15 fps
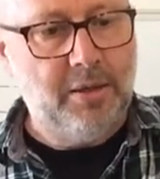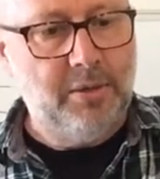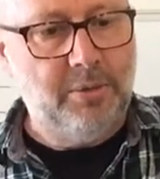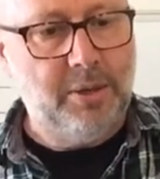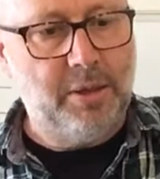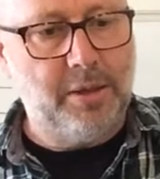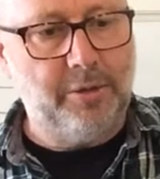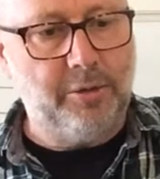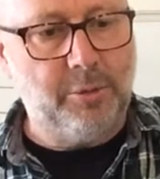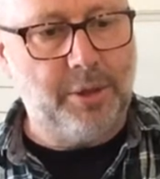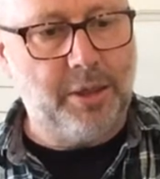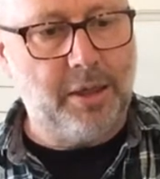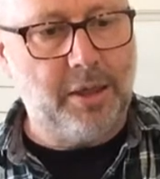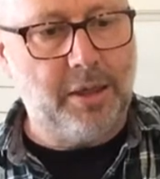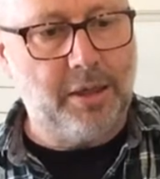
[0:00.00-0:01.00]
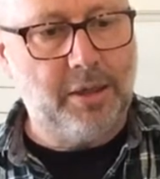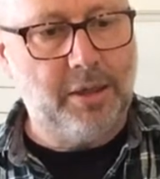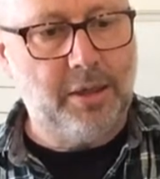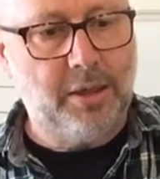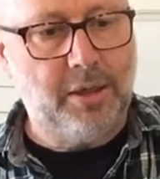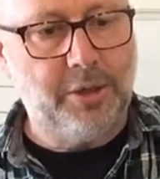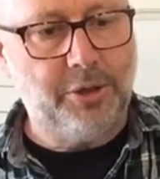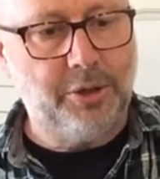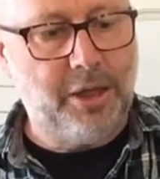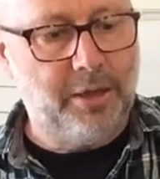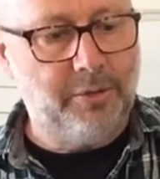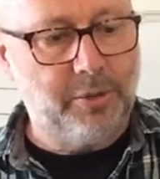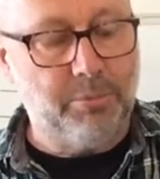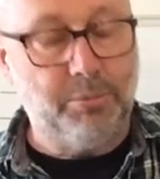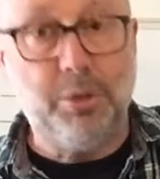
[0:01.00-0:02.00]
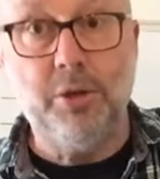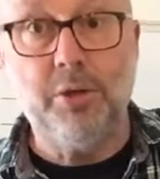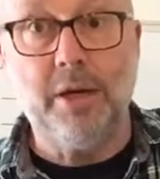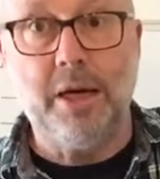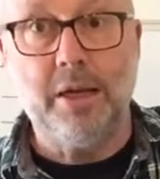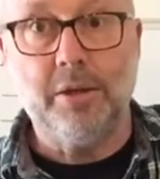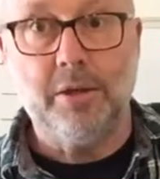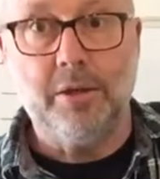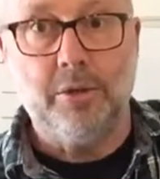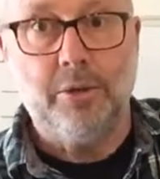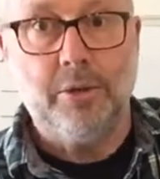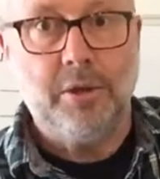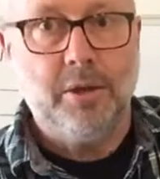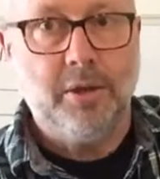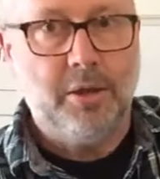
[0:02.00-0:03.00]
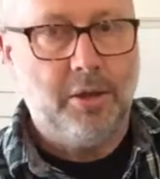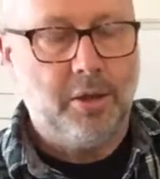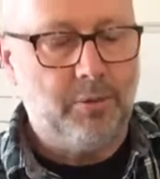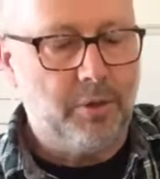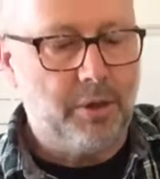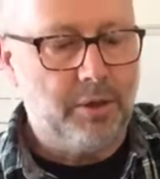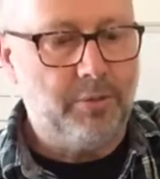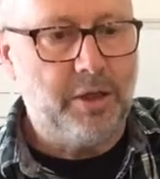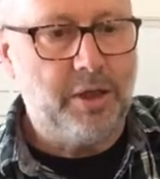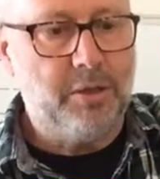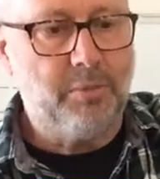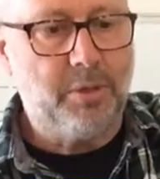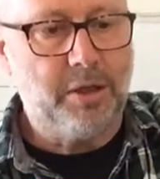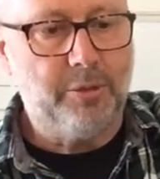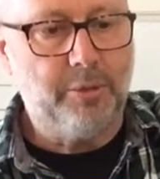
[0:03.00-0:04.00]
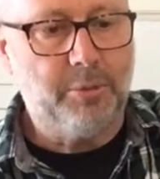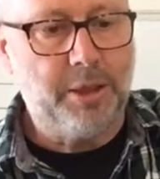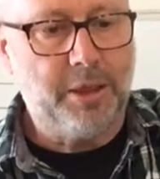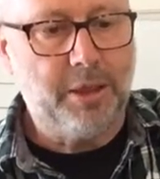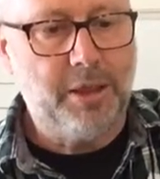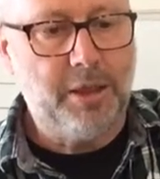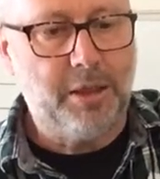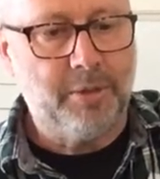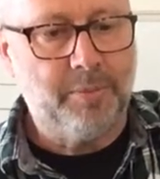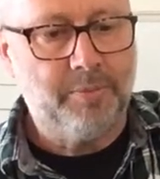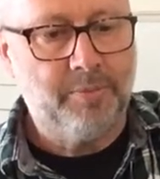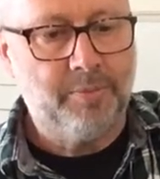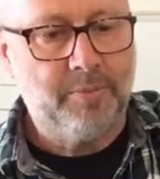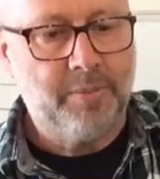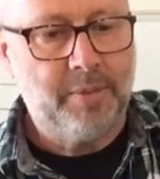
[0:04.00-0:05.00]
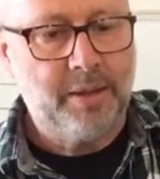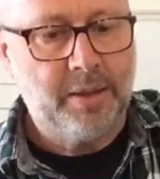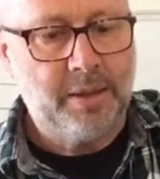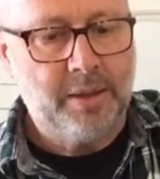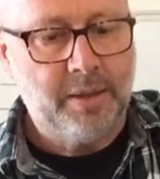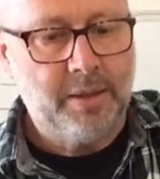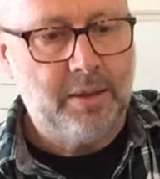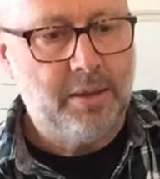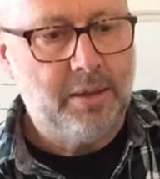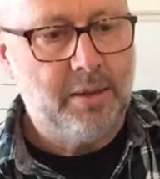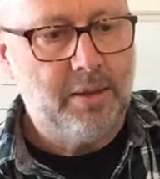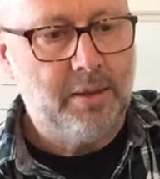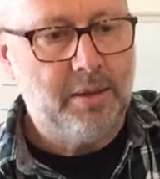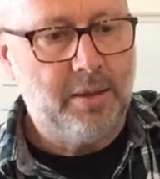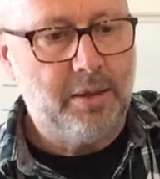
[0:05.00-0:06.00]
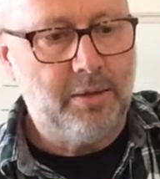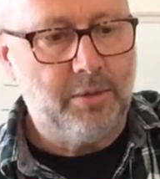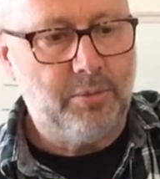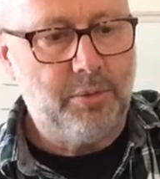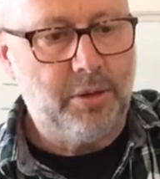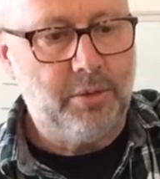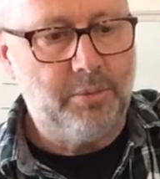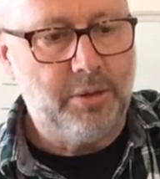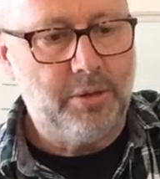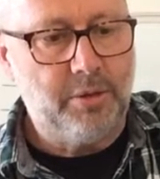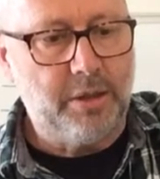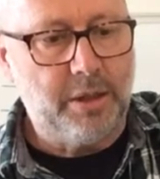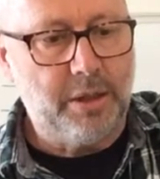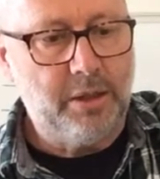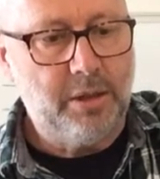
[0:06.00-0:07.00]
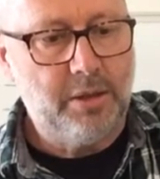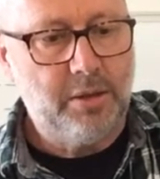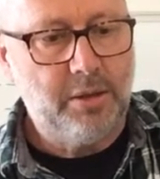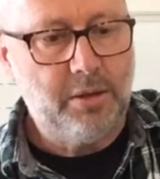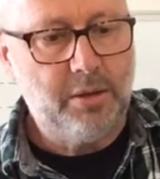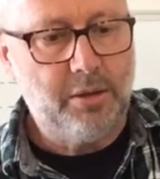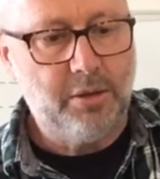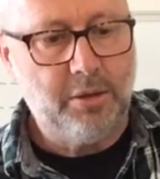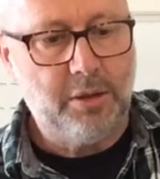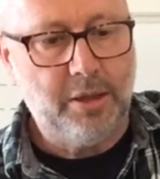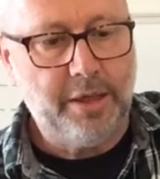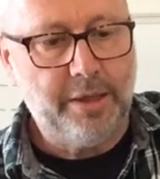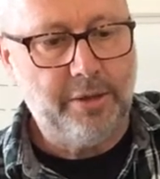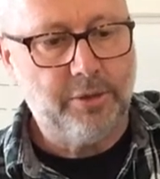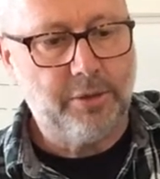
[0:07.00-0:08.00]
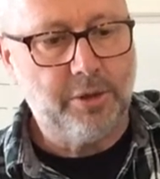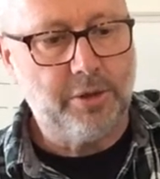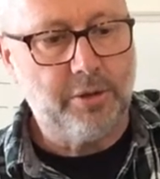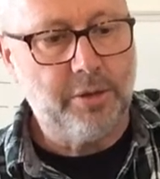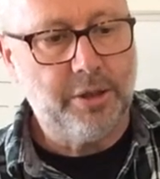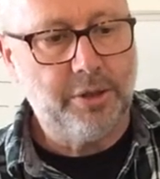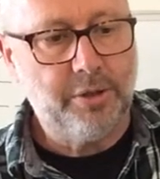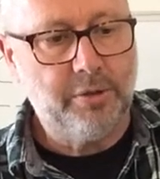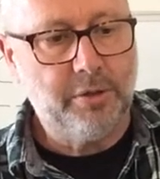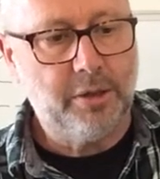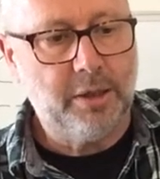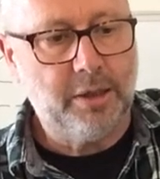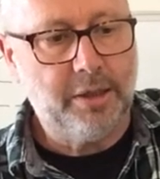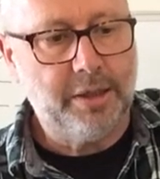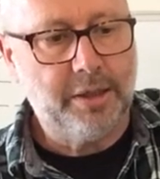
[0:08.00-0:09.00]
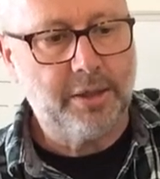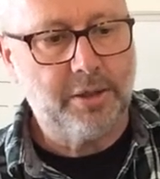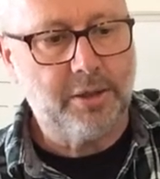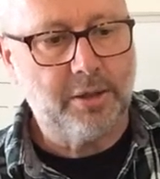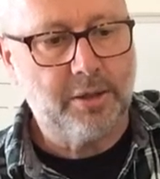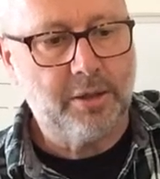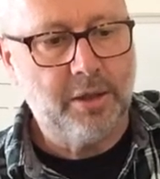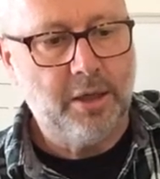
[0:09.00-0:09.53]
with a little bit of luck I should have some pure ethanol arriving in my little beaker here. Now what I'm doing, you're not allowed to do unless you've got a license